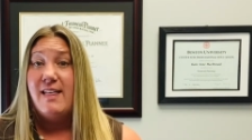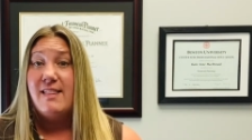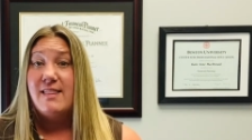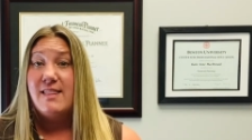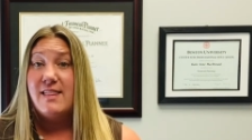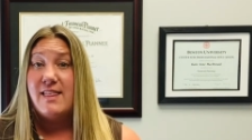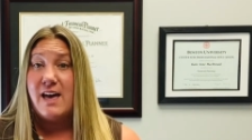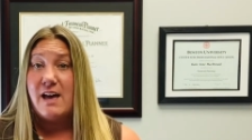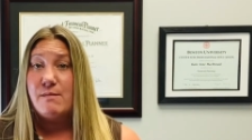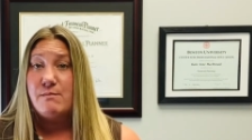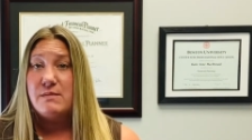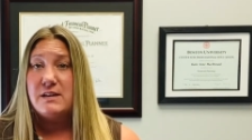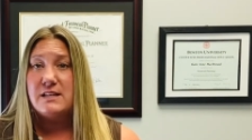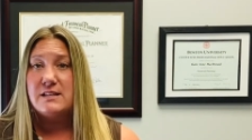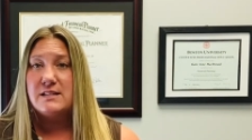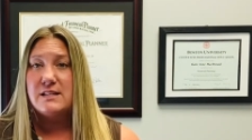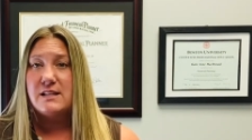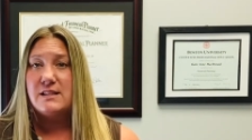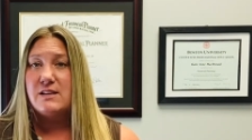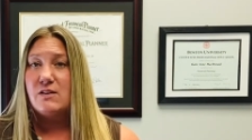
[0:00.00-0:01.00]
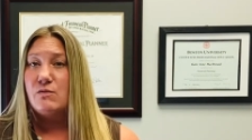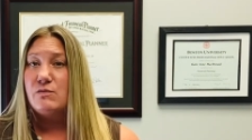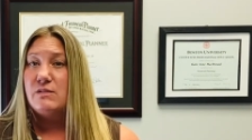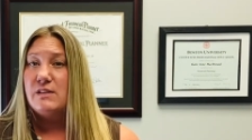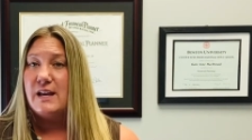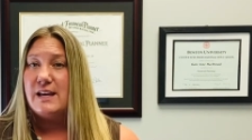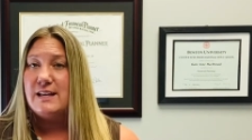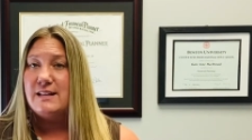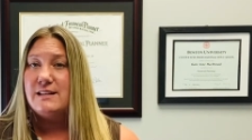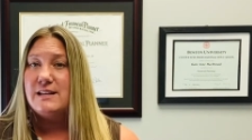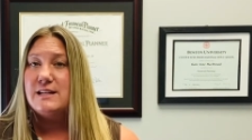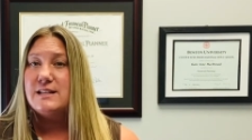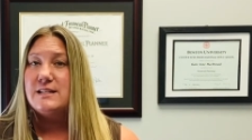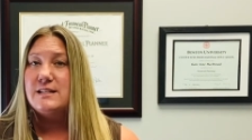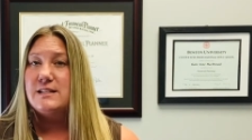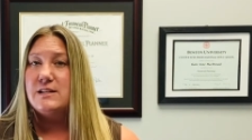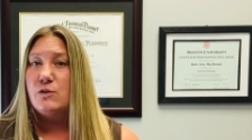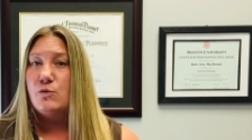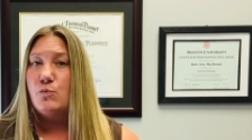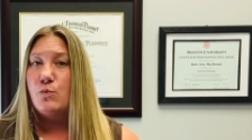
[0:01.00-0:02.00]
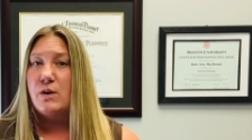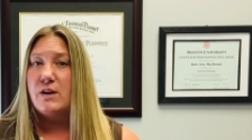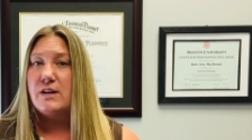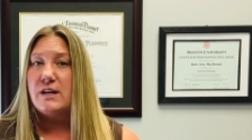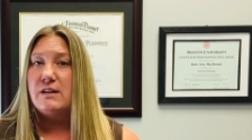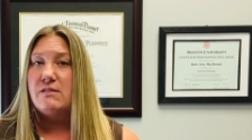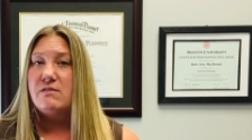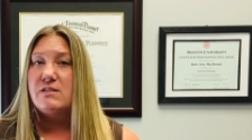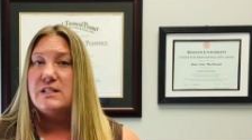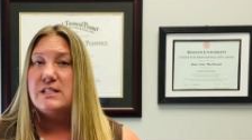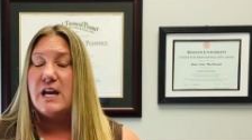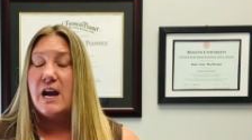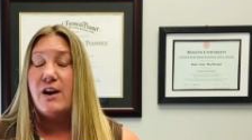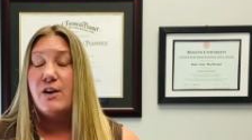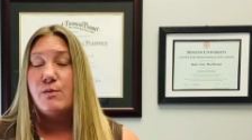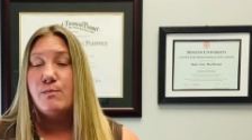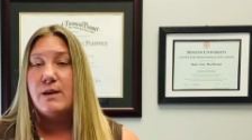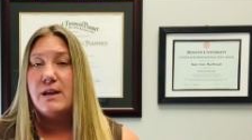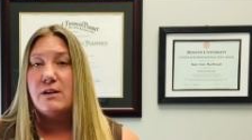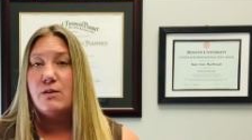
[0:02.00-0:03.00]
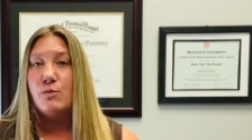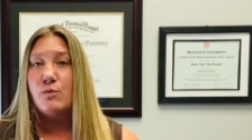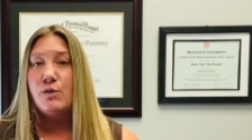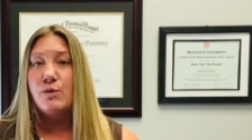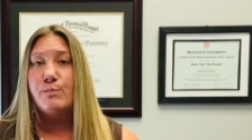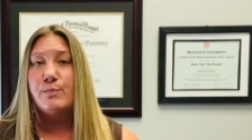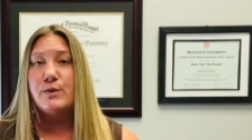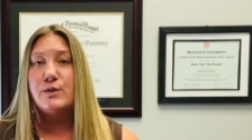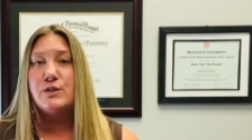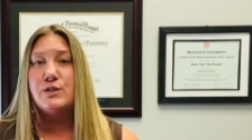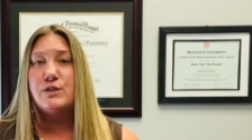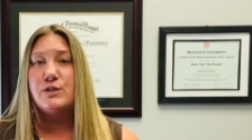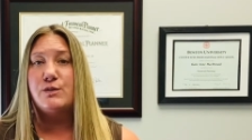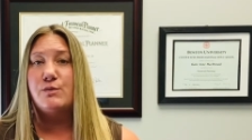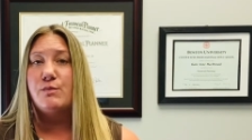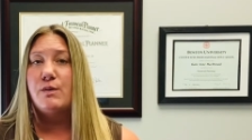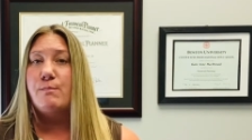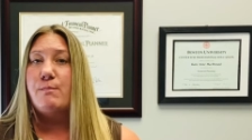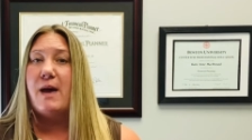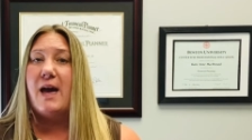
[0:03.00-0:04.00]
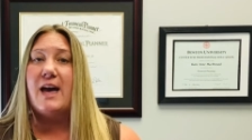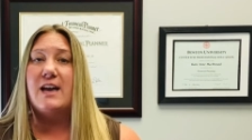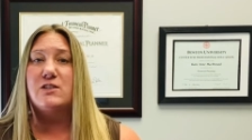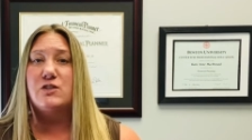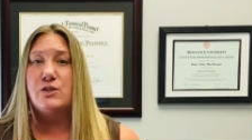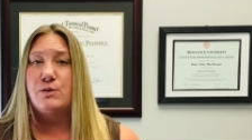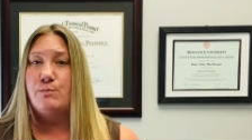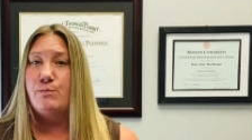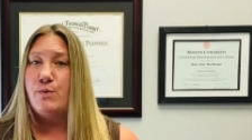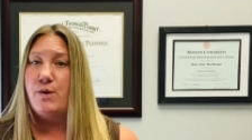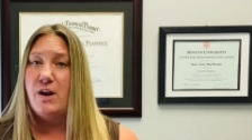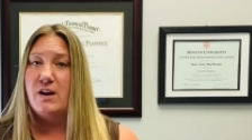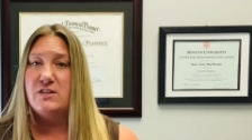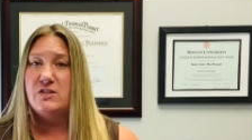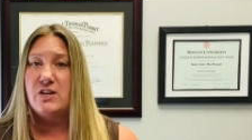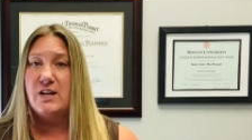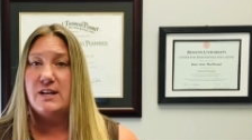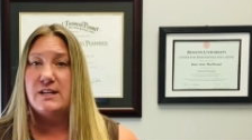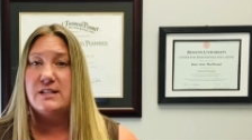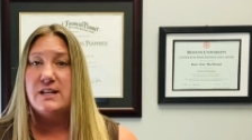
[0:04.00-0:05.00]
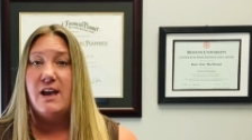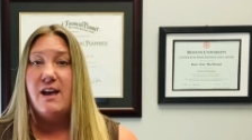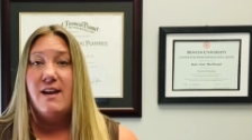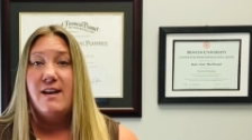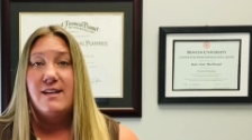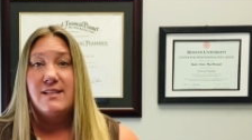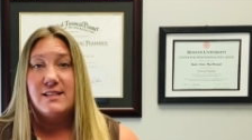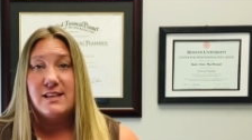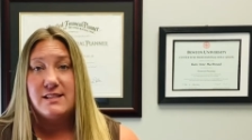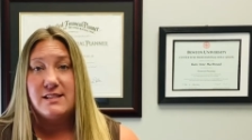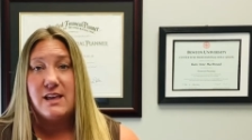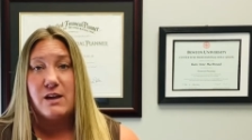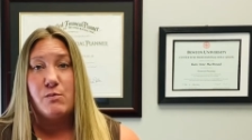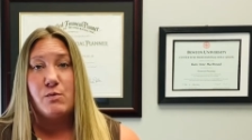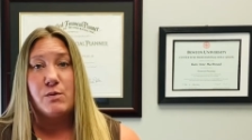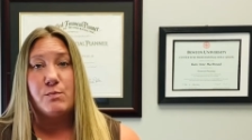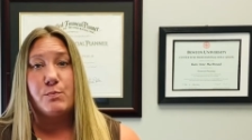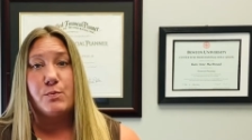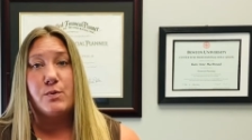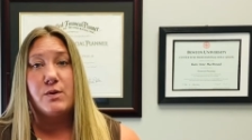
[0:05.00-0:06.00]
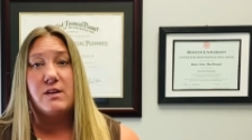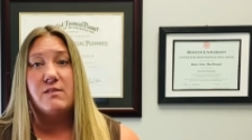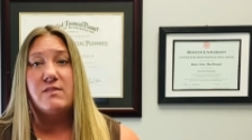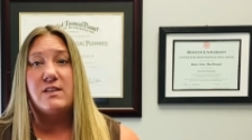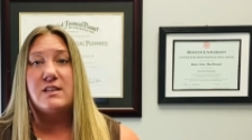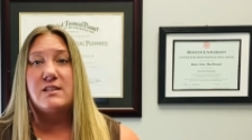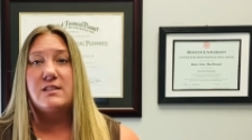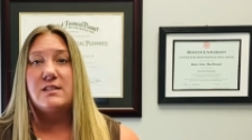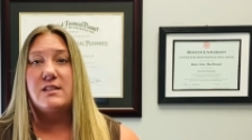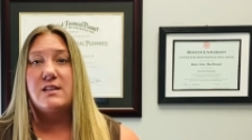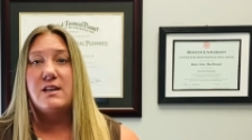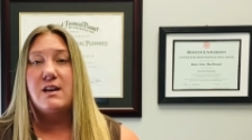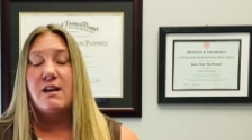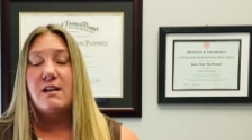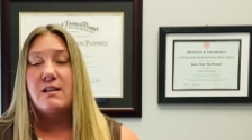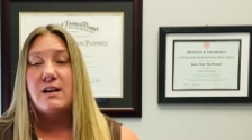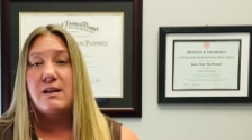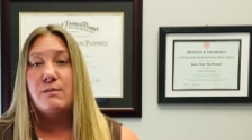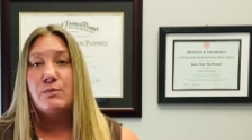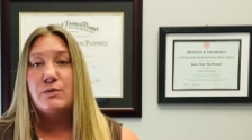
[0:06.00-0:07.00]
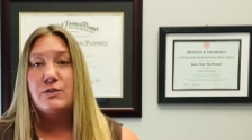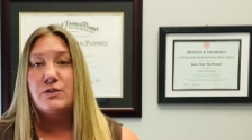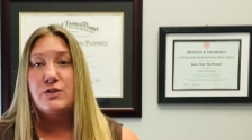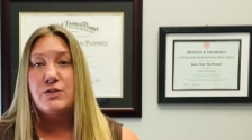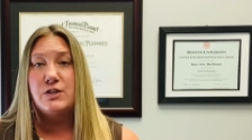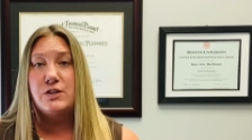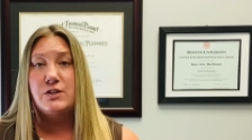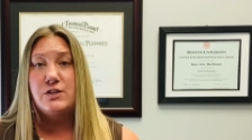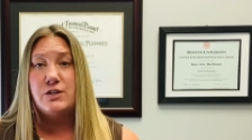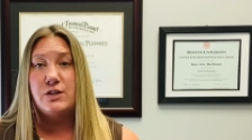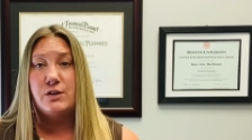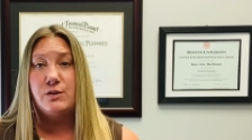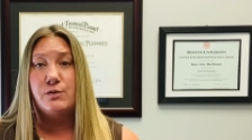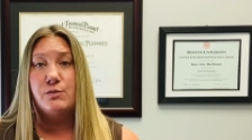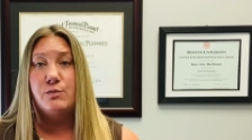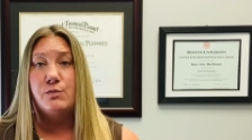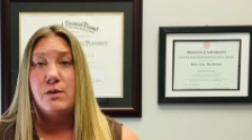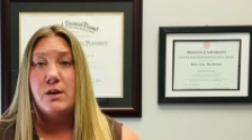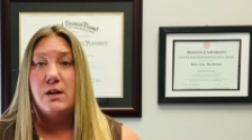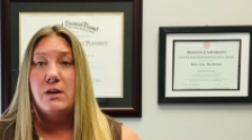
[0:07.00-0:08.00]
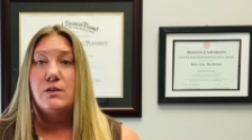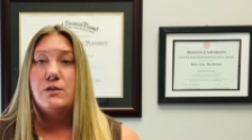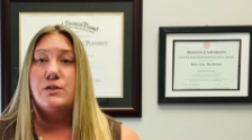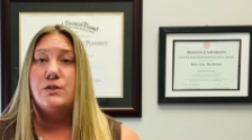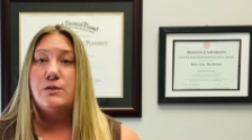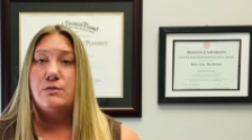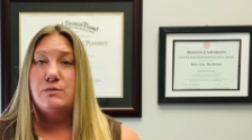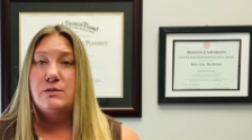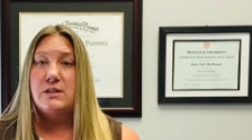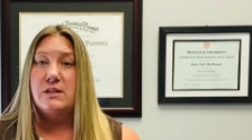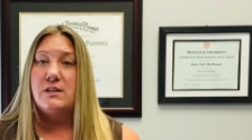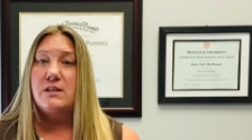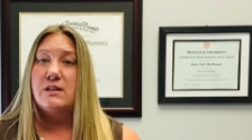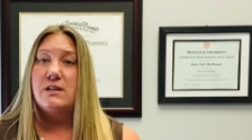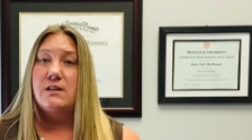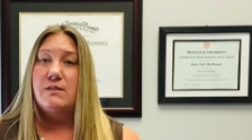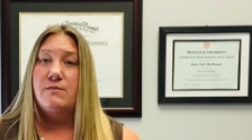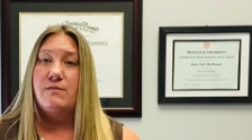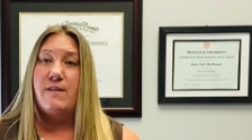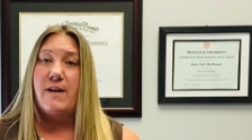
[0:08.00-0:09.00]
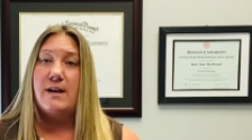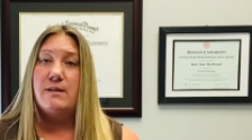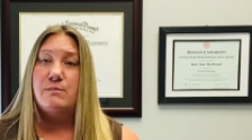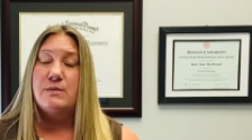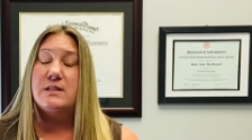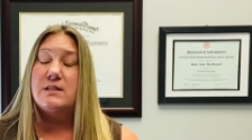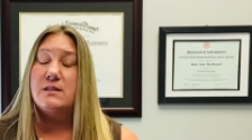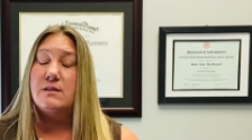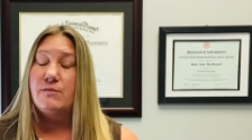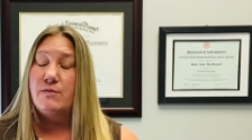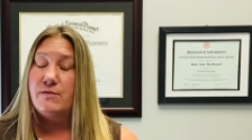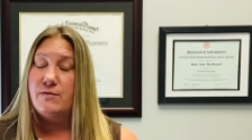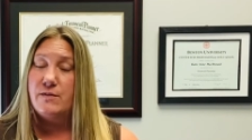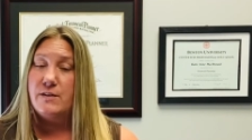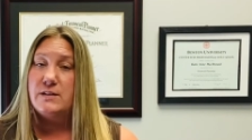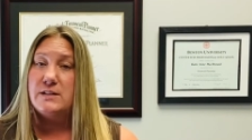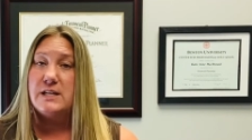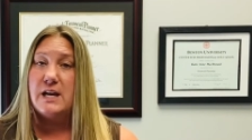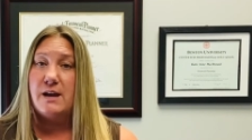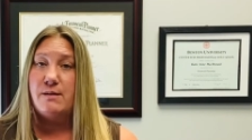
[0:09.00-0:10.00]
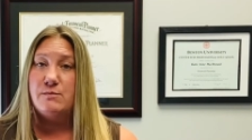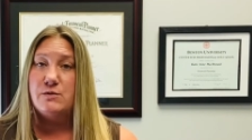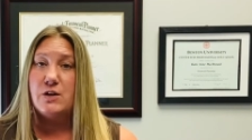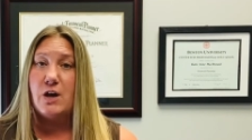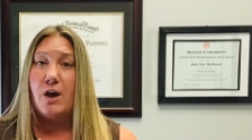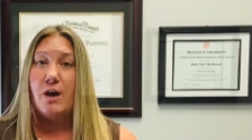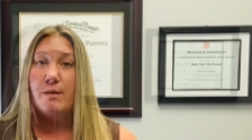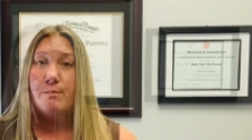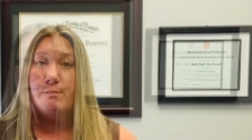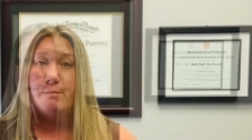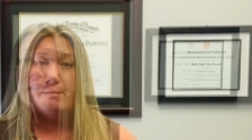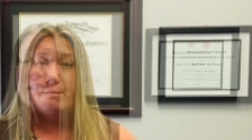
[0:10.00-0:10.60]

That means that they're likely to still work in retirement or pursue a passion project that they were previously unable to do due to the confinements of a full-time job.